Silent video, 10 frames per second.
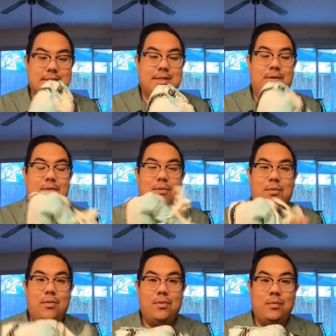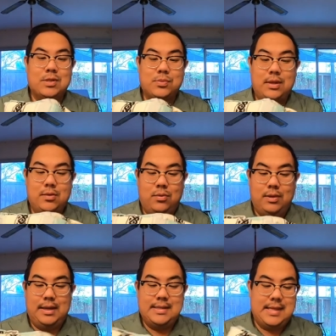So what's really
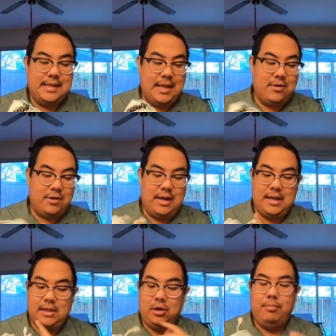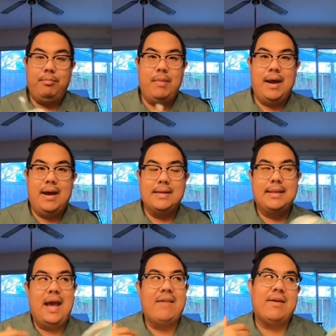cool is that they create a little, uh,
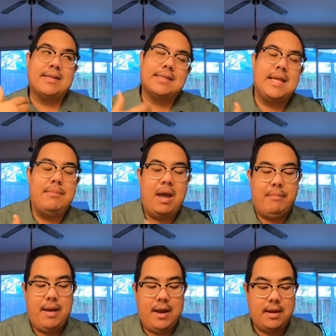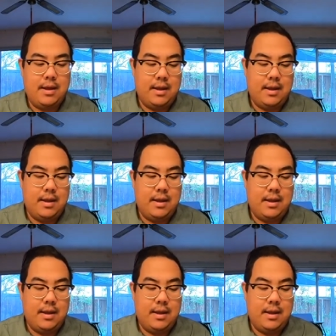they have like a sling backpack,